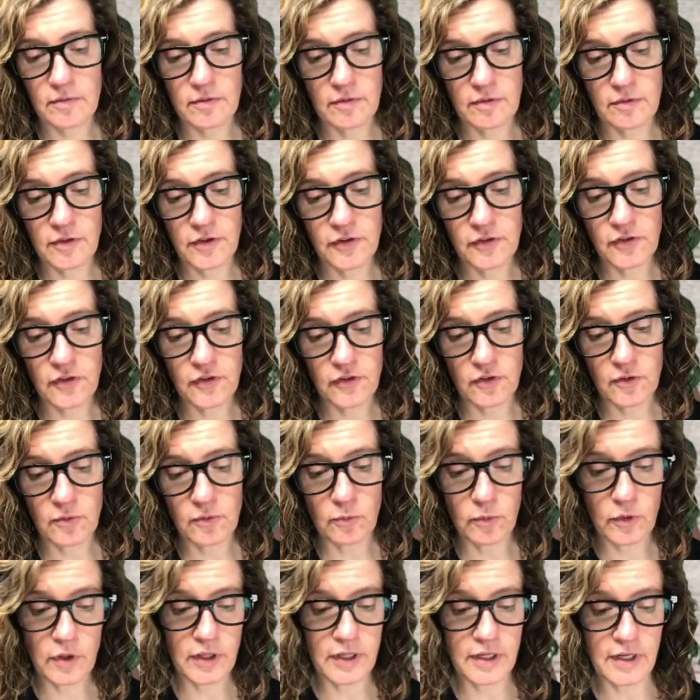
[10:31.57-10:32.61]
this is a
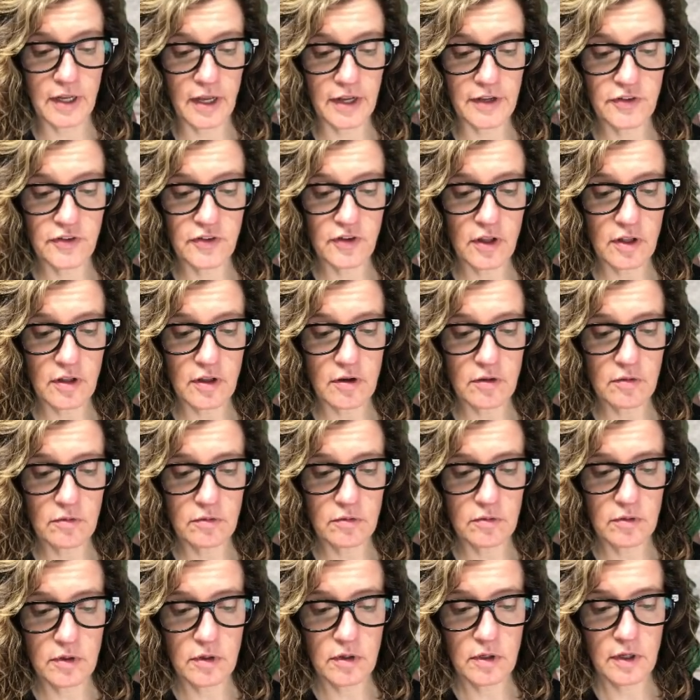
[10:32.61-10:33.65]
really nice yellow.
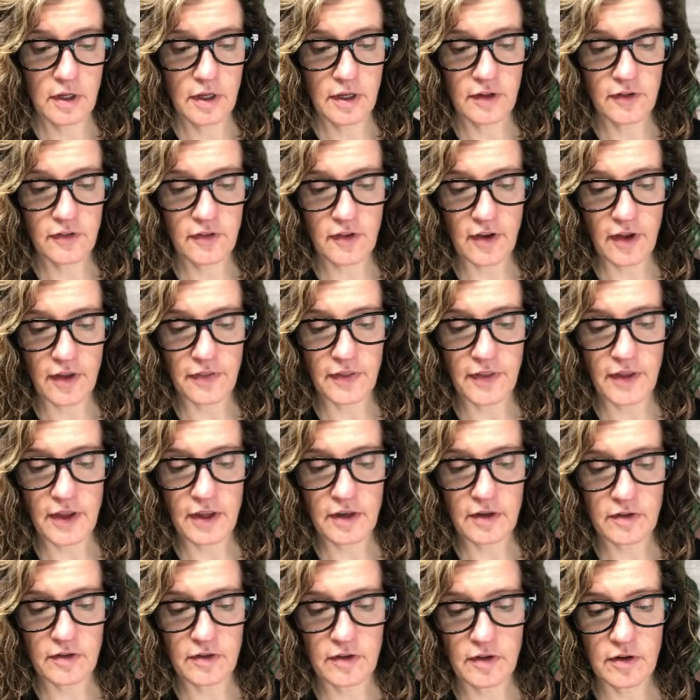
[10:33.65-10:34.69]
It's got that,
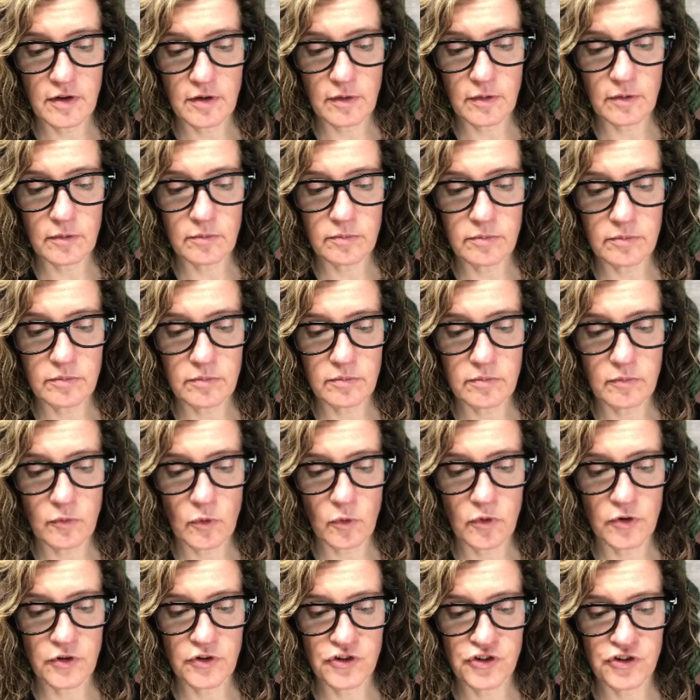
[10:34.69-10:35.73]
you know,
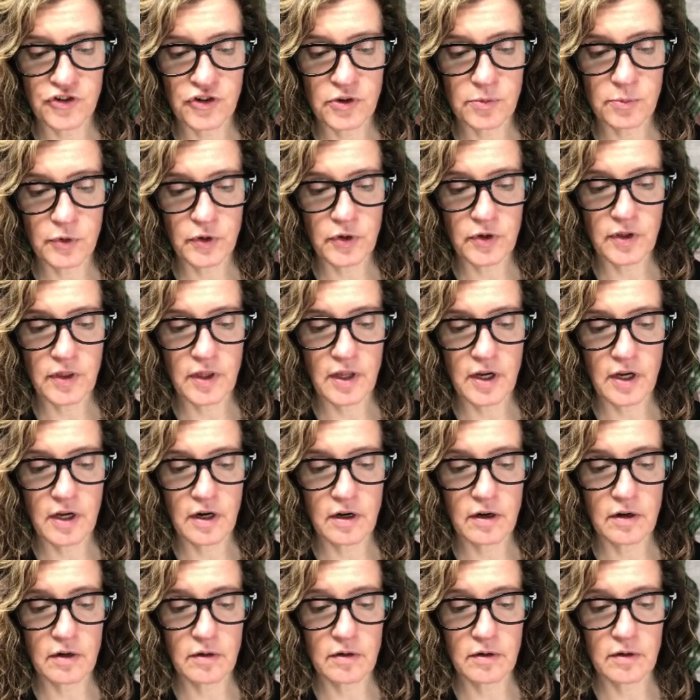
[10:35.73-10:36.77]
orange shimmer in
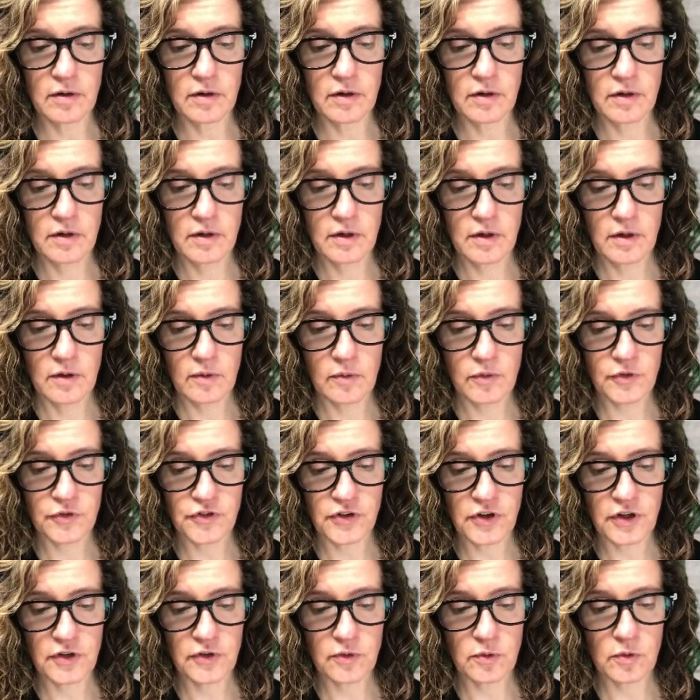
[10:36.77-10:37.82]
there, which
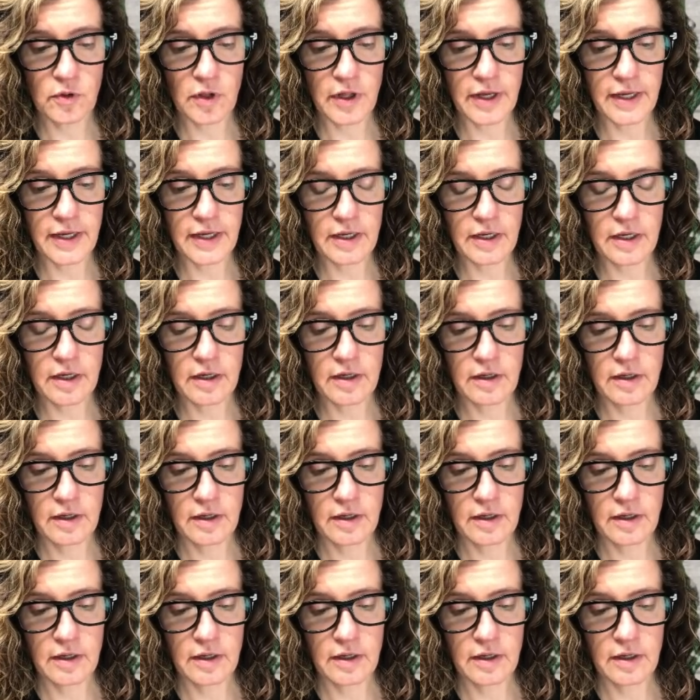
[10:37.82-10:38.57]
I do like.